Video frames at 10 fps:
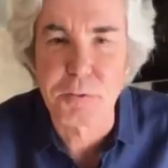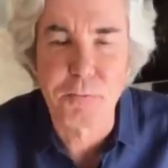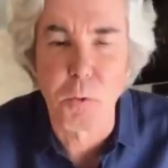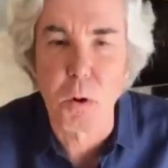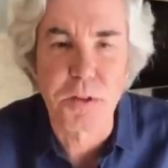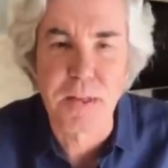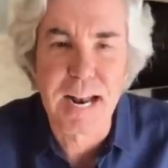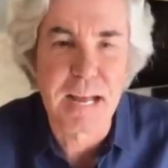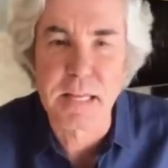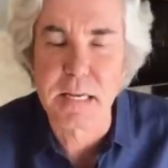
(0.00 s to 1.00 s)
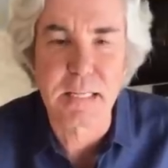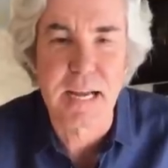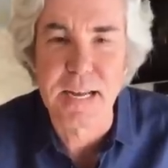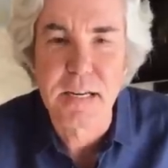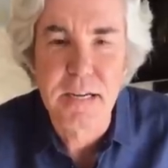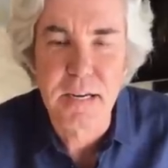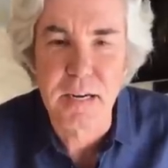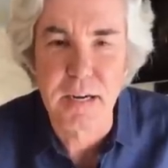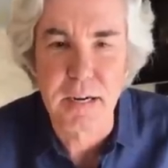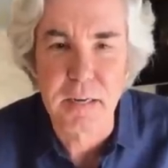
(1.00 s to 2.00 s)
of four, then I think that
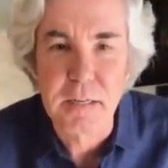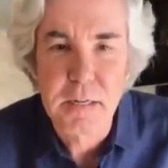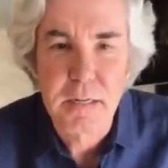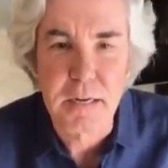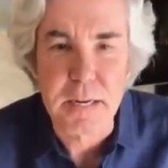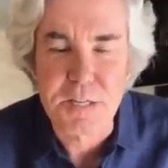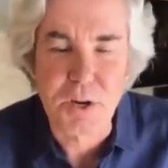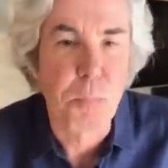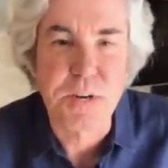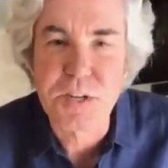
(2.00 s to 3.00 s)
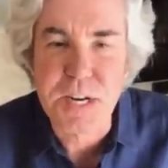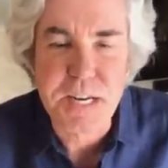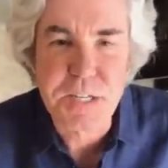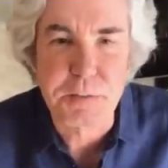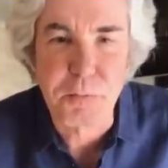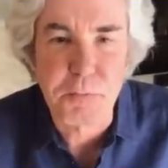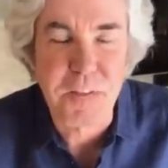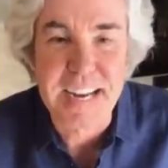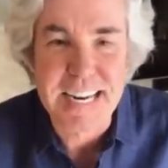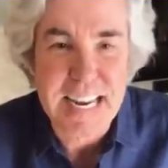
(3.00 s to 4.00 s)
uh, uh, it's open season for
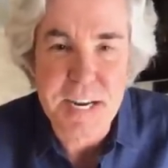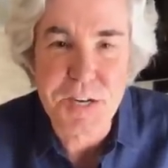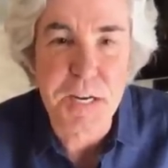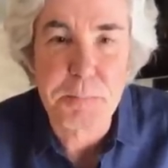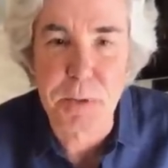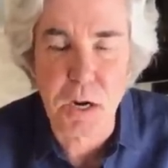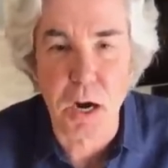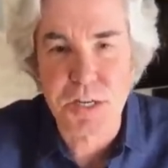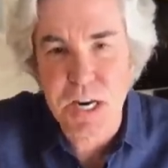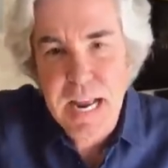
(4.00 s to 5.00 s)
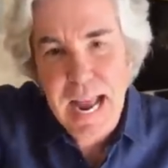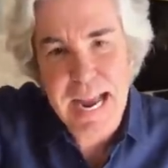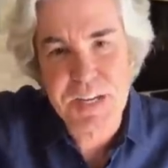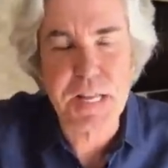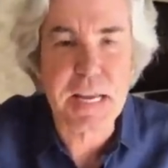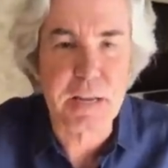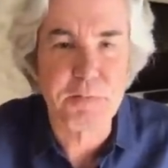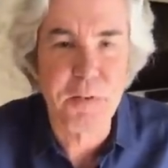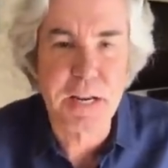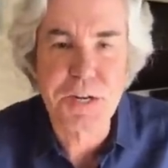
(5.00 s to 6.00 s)
Fed easing because as the
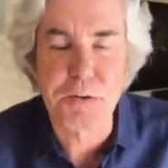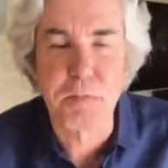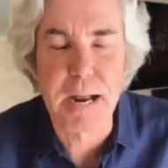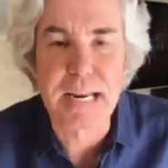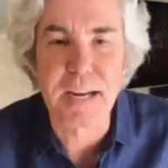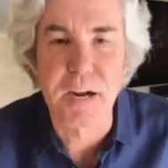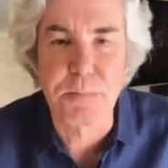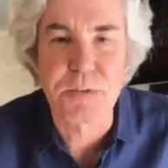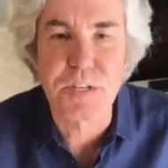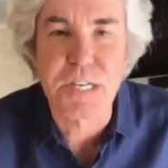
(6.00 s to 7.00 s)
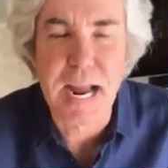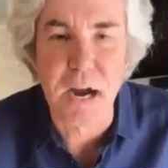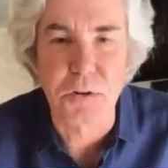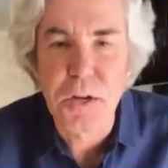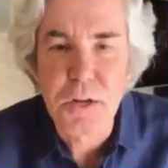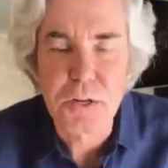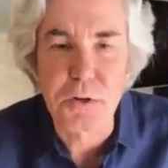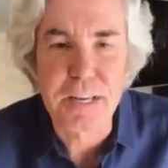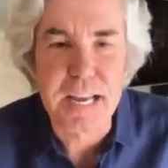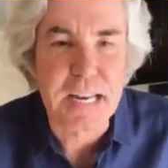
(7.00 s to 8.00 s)
inflation rate comes down,
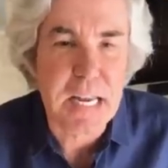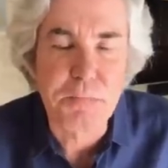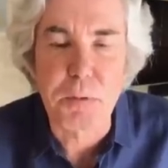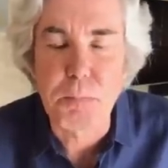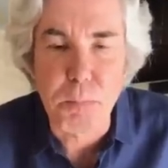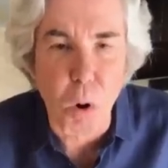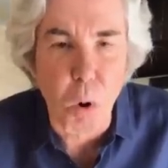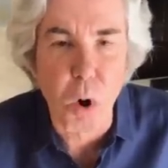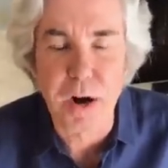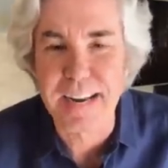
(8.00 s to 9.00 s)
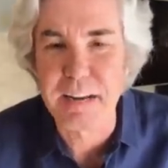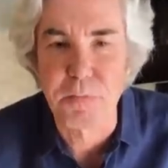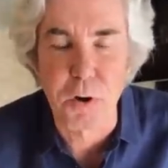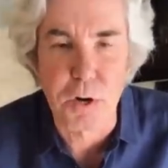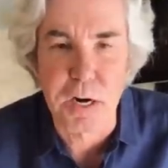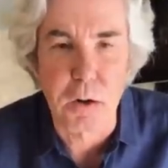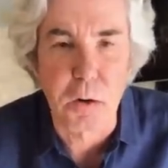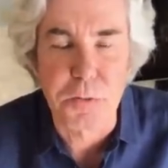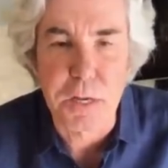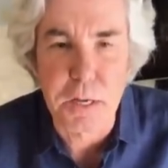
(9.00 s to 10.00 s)
you'll get even more inverted
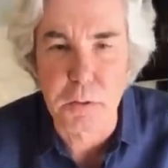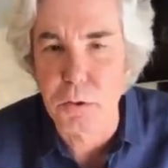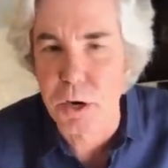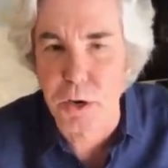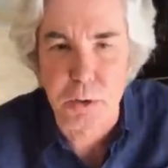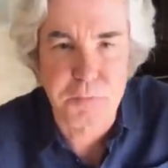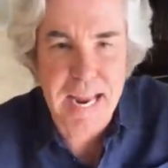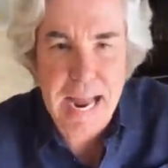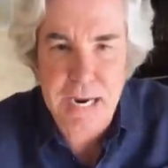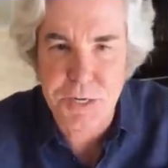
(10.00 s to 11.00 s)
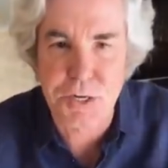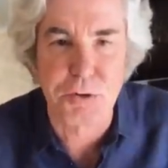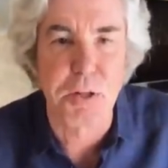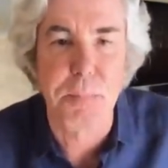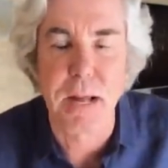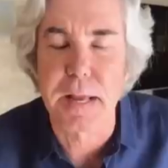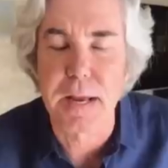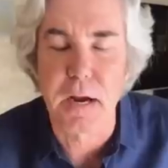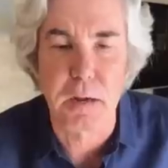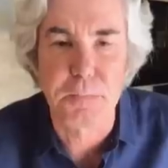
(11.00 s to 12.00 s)
on the yield curve, cash to the
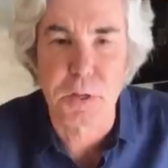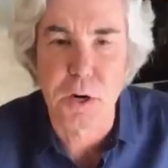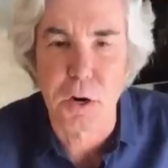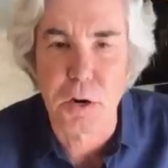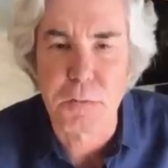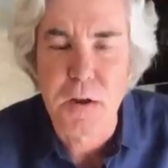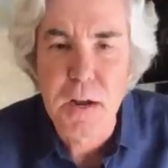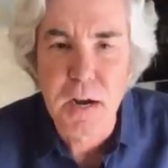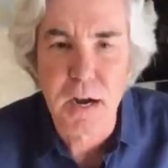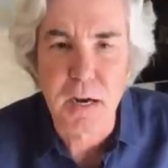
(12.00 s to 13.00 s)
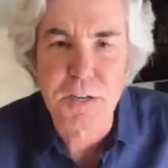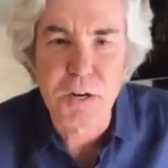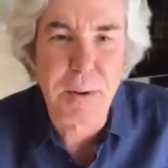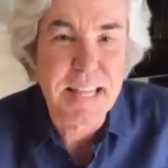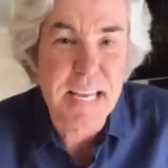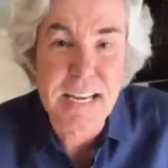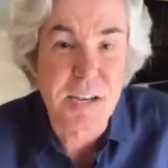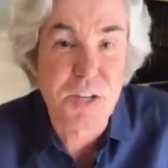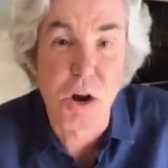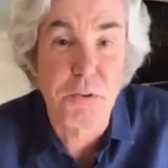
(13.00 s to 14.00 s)
belly of the curve. Uh, so I think
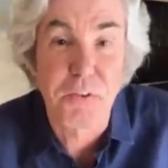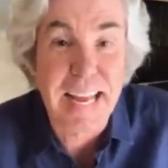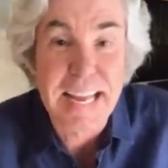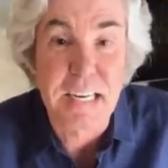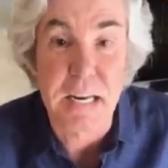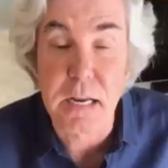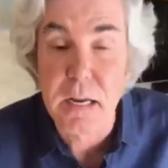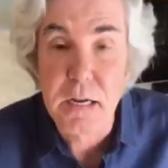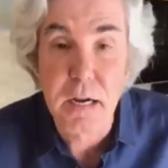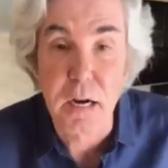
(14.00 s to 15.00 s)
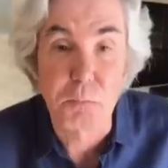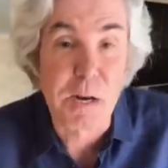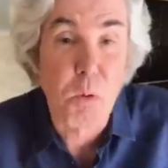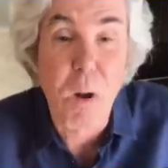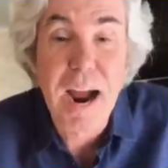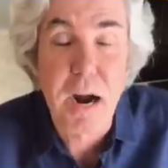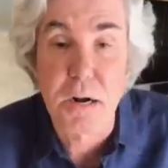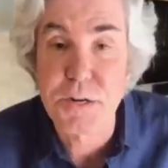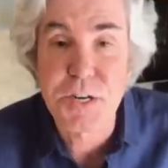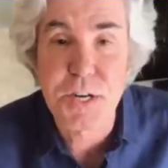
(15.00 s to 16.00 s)
a soft landing uh,
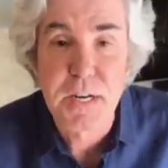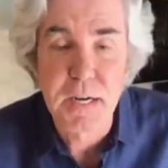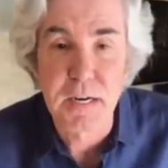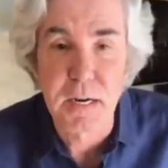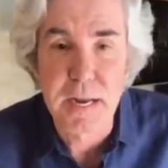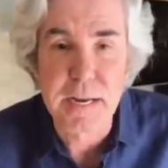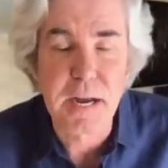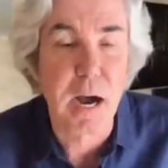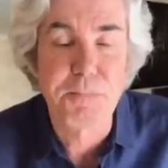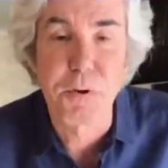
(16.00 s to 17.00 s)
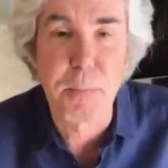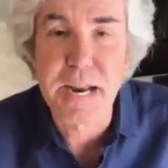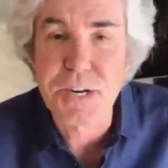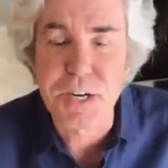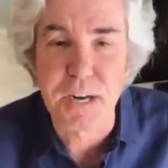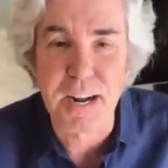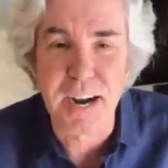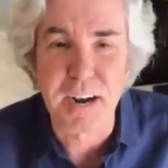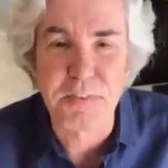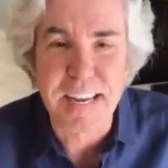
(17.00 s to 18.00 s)
requires uh, a confirmation
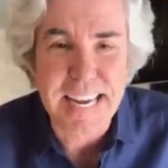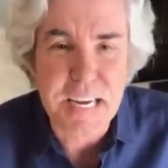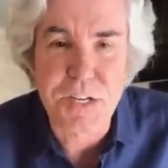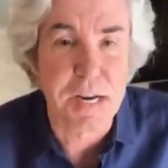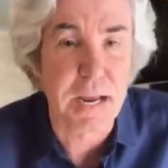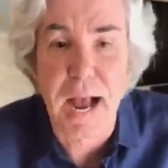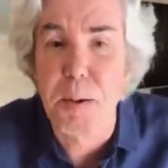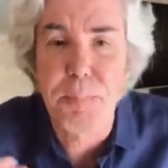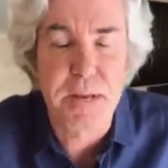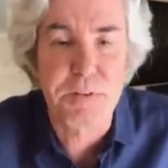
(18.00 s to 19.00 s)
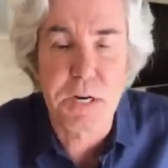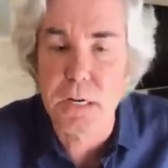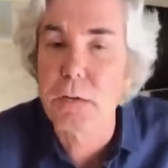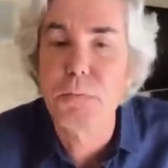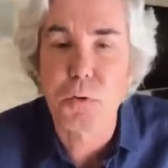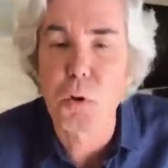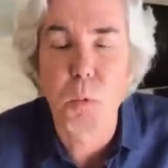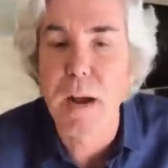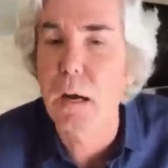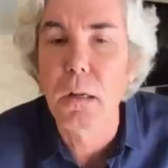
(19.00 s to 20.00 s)
of easing, a pivot, if you
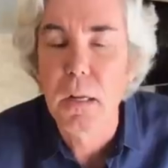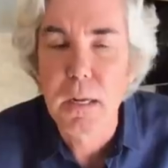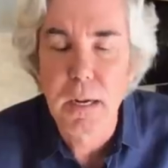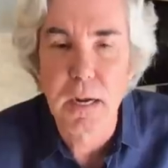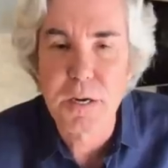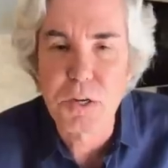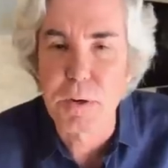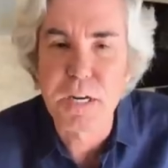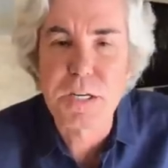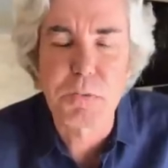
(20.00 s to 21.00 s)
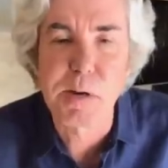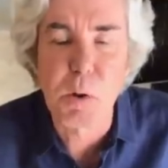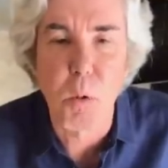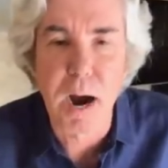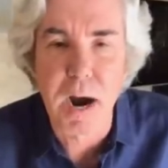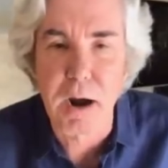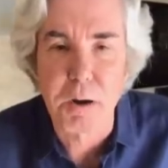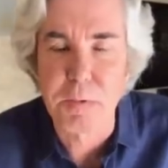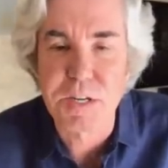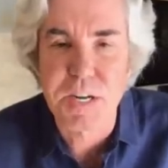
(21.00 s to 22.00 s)
will. Uh, so it doesn't require
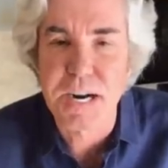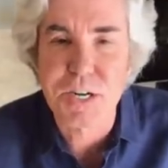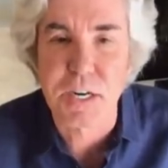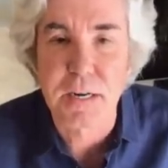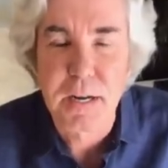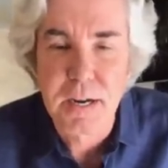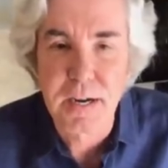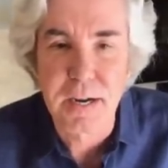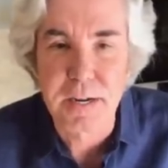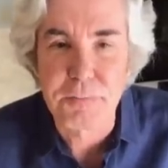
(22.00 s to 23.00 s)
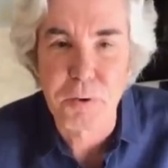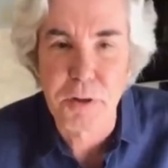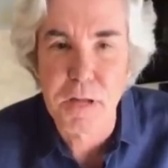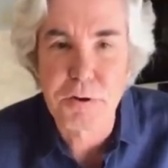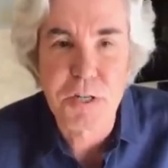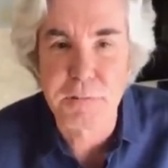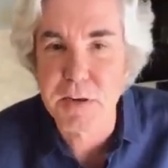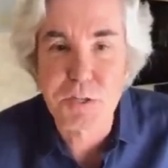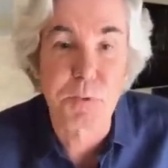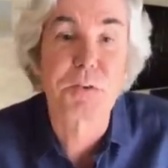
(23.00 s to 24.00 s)
a recession. Uh, and for those of
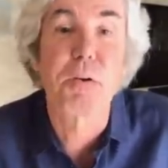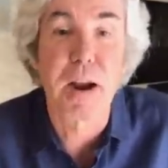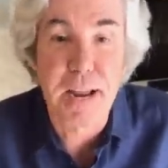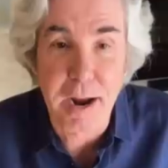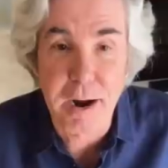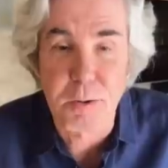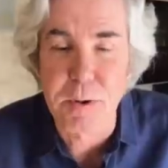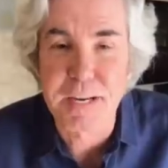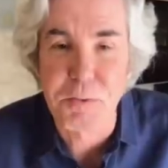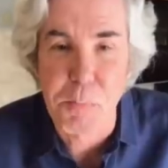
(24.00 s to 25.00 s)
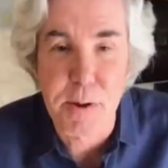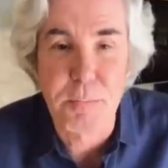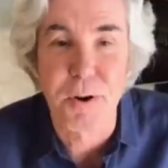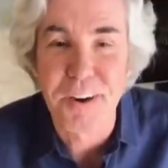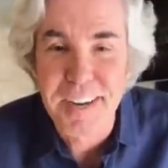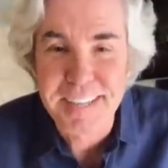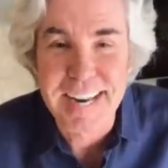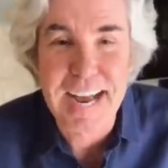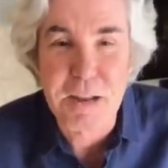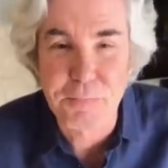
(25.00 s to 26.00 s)
us with gray hair, we can remember
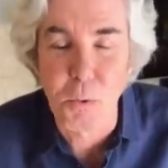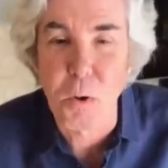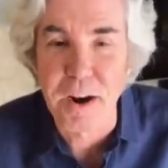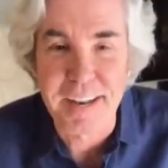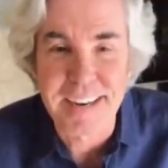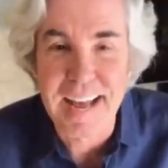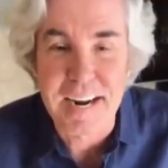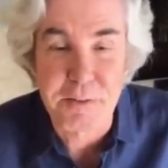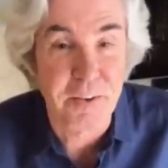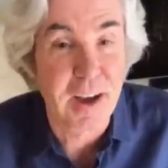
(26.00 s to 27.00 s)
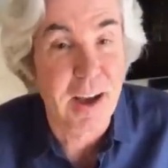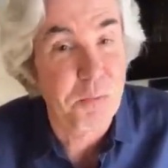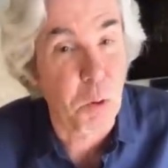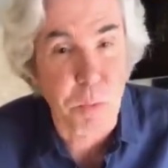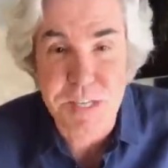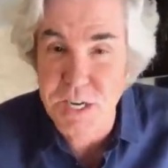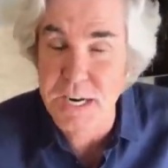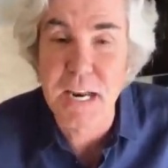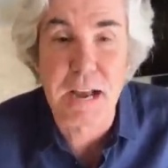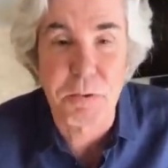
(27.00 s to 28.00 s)
94 and 95, where we
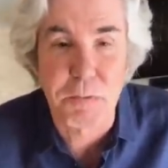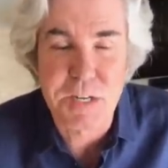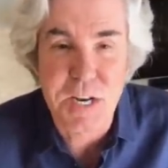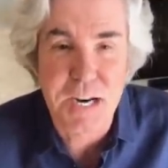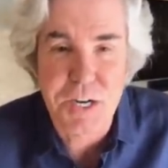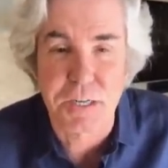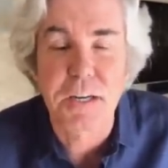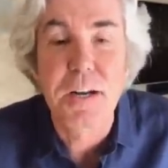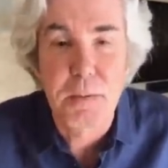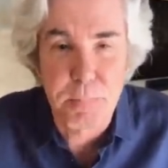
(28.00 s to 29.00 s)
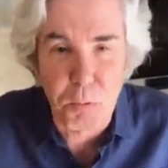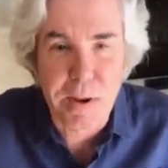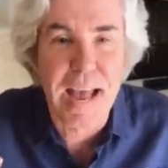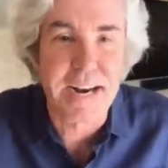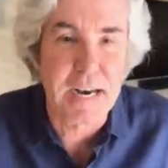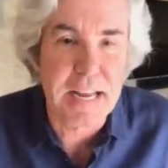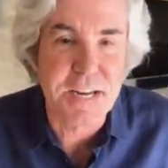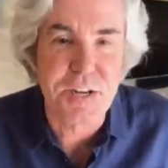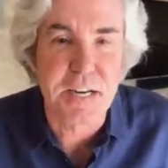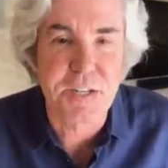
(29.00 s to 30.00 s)
didn't have a recession, but we had an
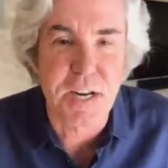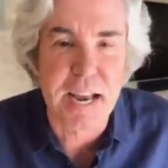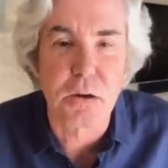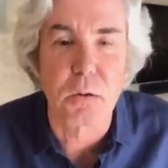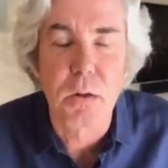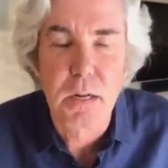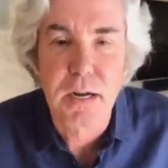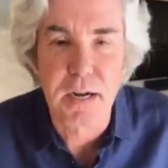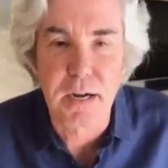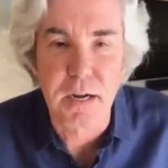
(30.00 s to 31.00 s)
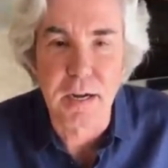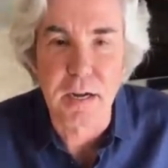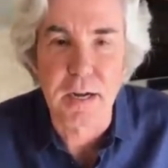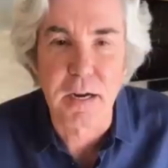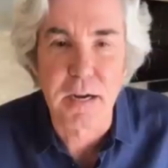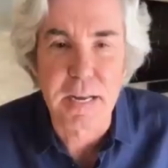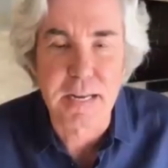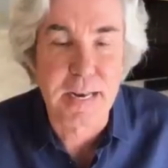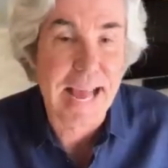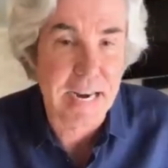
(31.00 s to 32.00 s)
easing cycle uh, uh
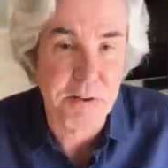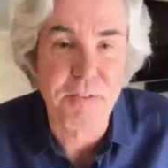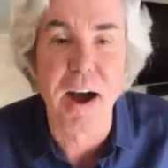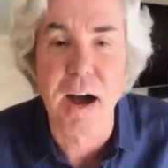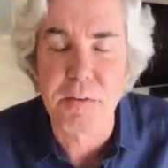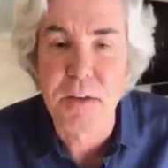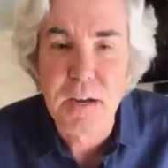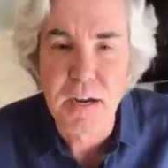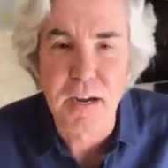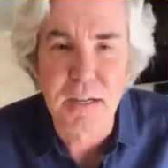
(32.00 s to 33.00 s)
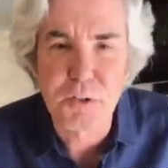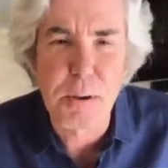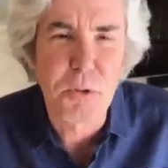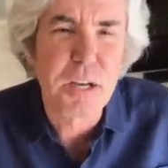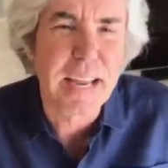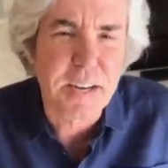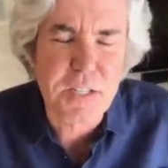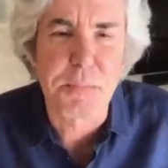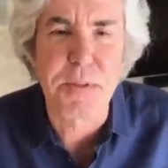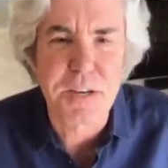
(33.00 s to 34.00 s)
in 95. Uh, so I'm looking at
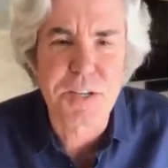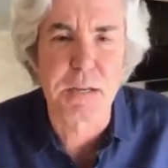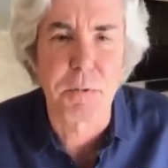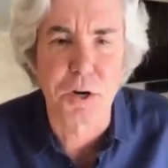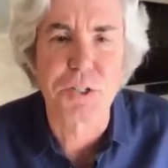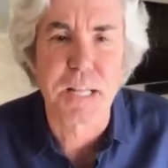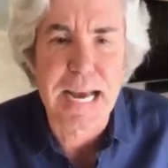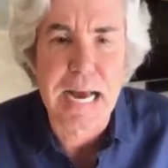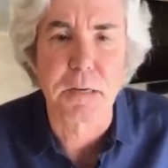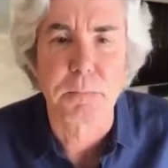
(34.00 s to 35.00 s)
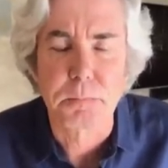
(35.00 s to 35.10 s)
something similar to that.